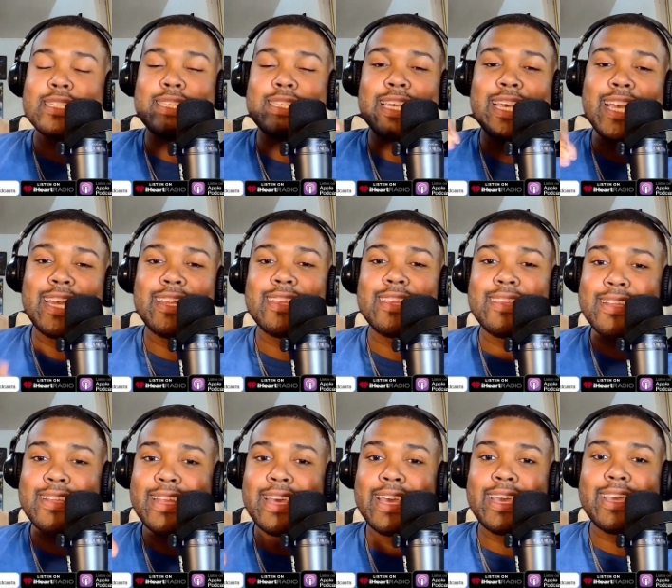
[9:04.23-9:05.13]
at the end of
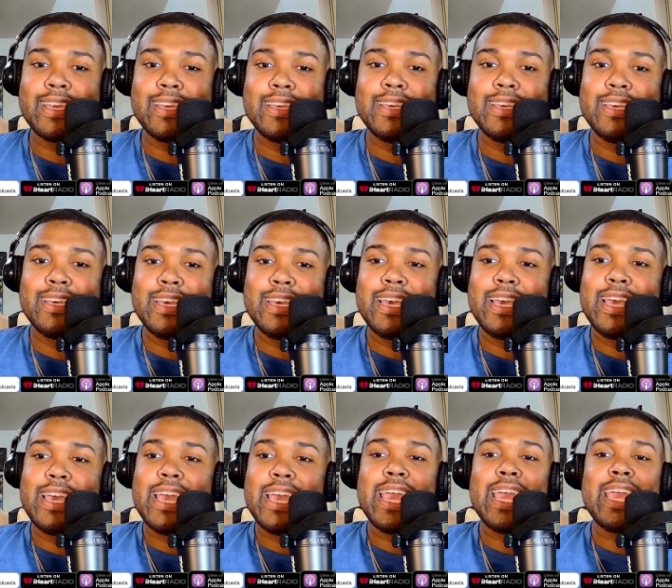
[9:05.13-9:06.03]
the day.
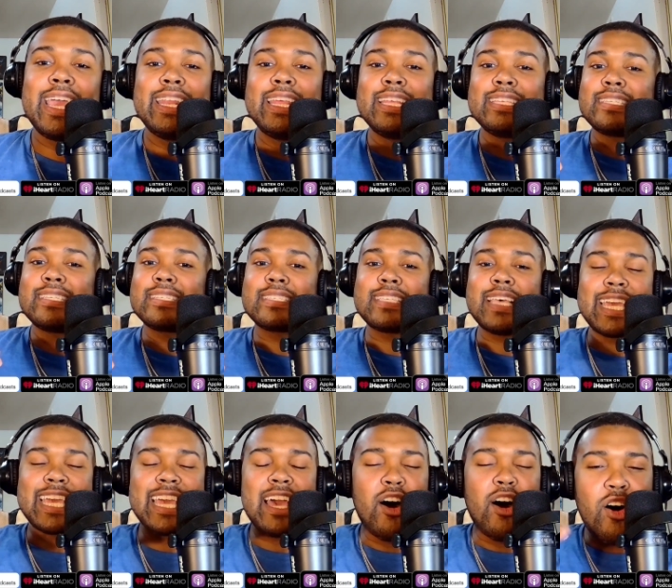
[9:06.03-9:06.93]
And it's just
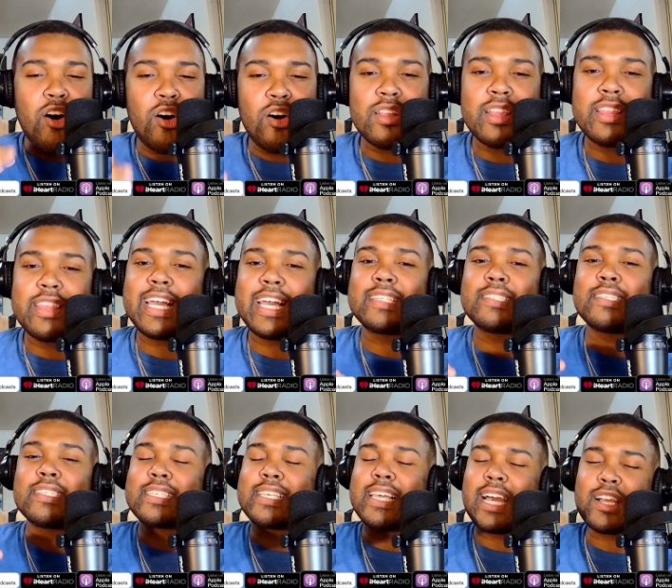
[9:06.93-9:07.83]
like all of that
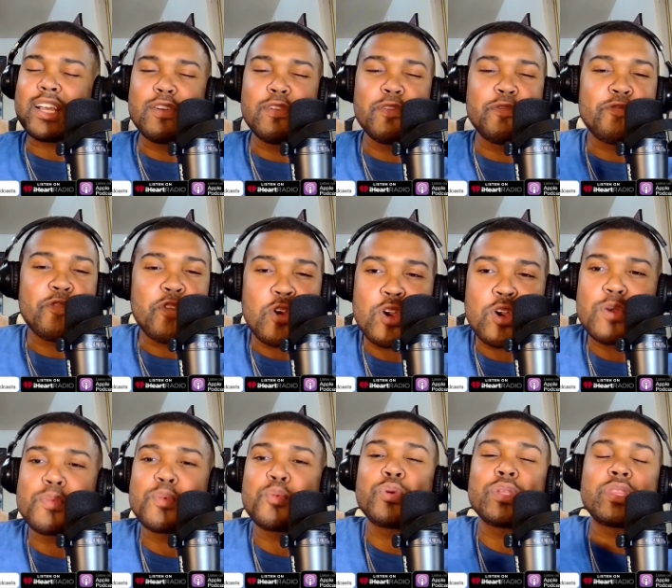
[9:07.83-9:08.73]
just got
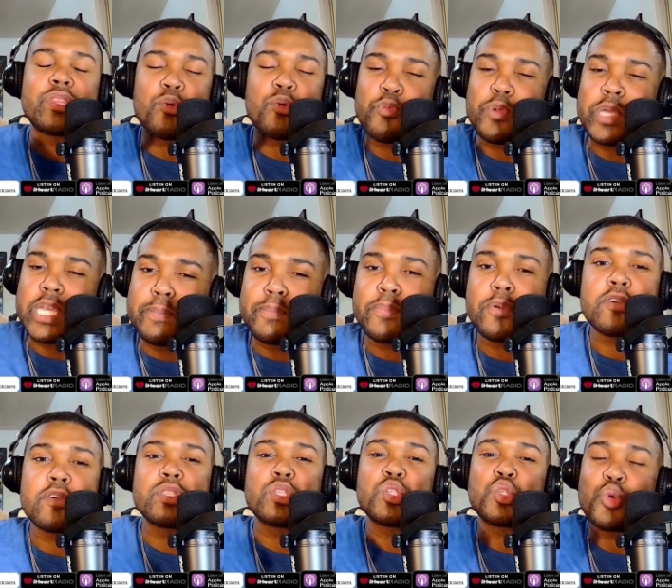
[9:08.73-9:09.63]
confirmed with the
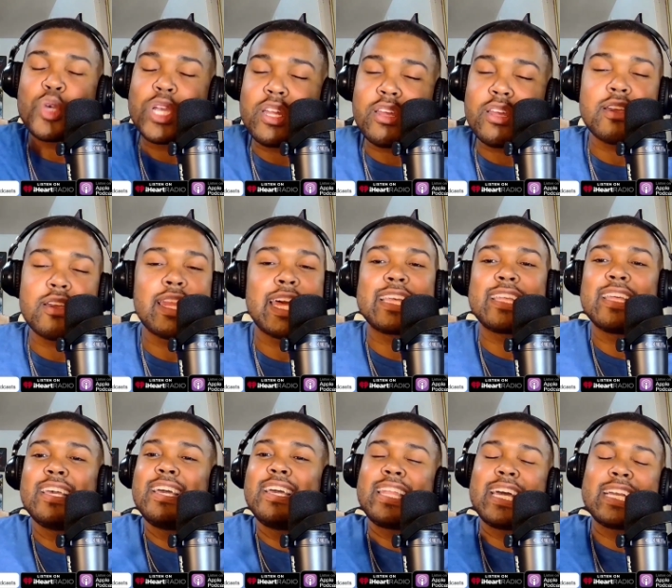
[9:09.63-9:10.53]
rebirth trailer. Like
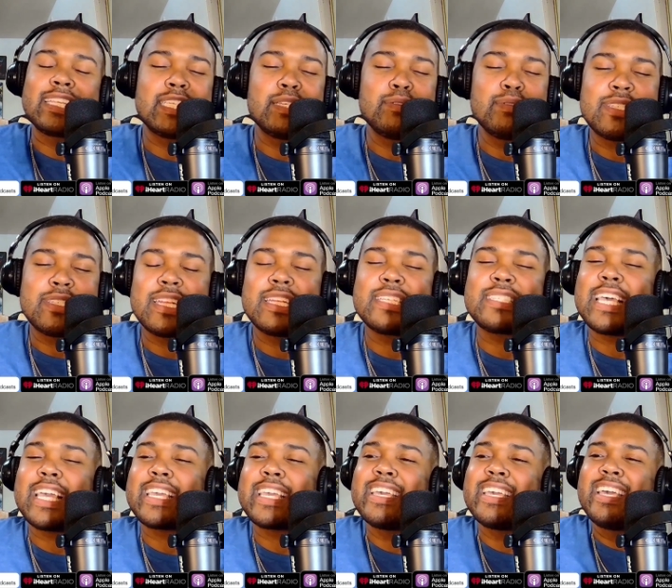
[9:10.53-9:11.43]
like Tim said, it's
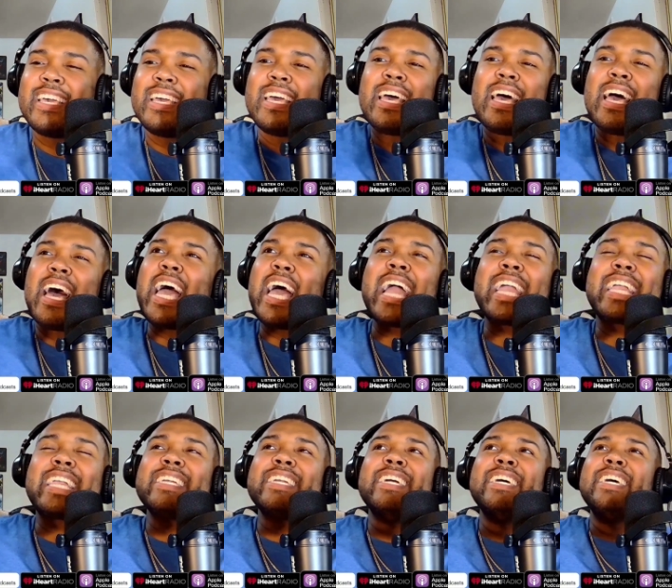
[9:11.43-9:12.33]
like
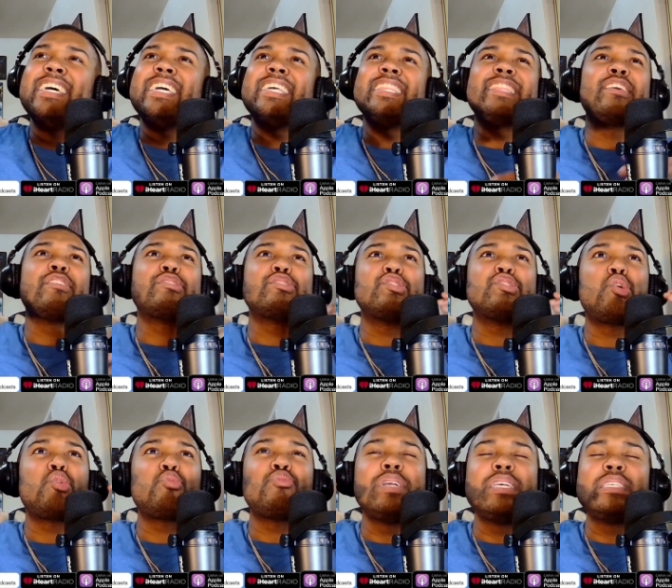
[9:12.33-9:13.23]
I, there's
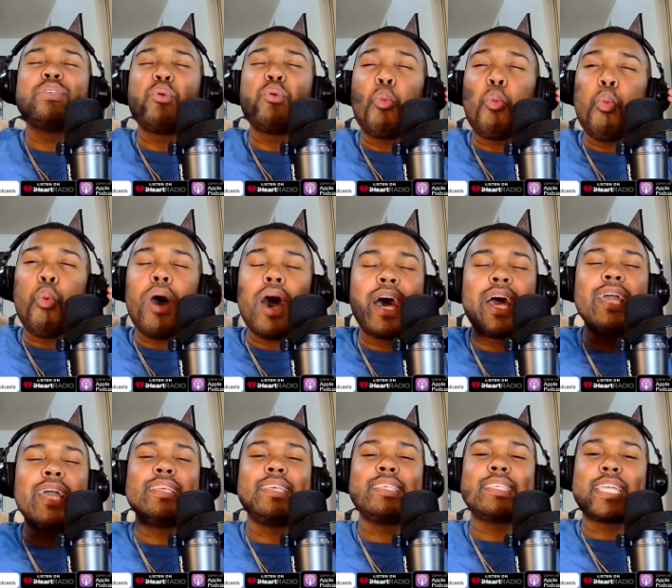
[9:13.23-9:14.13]
no reason
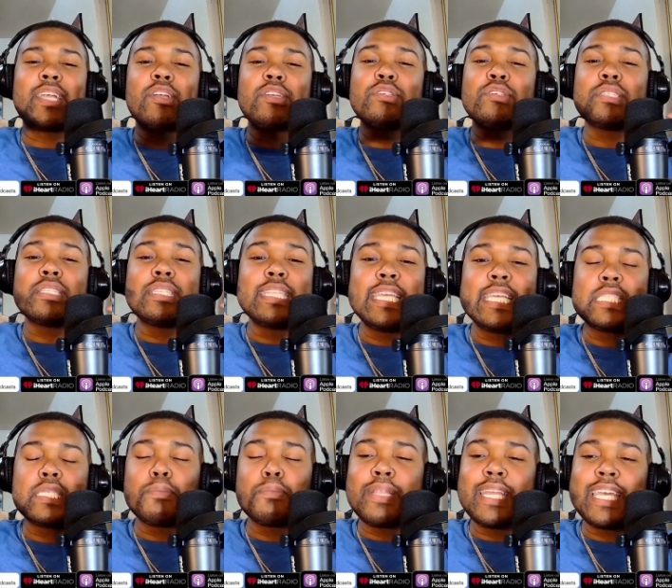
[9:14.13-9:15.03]
why these characters
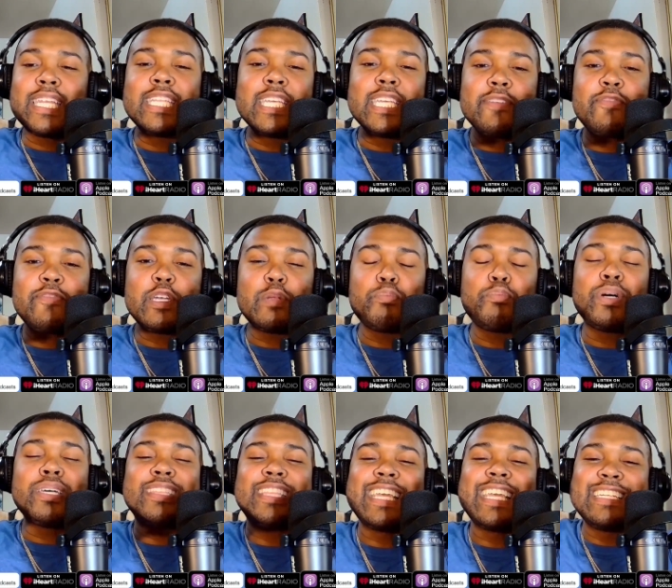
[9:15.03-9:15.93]
need to play
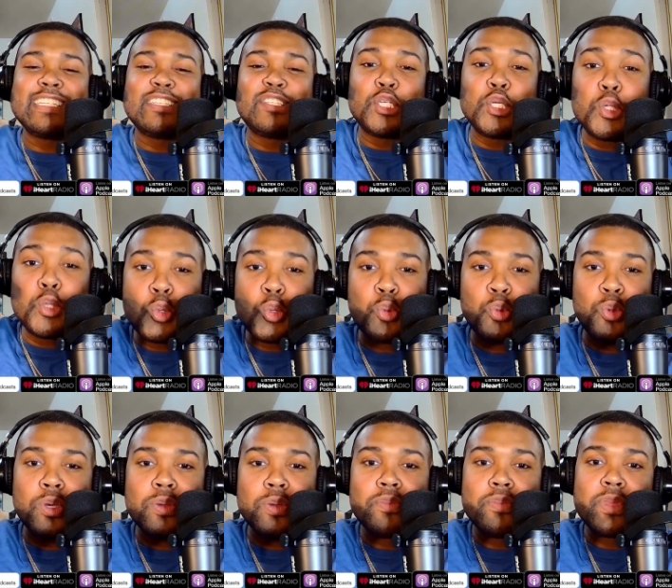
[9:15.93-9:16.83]
different, but they do.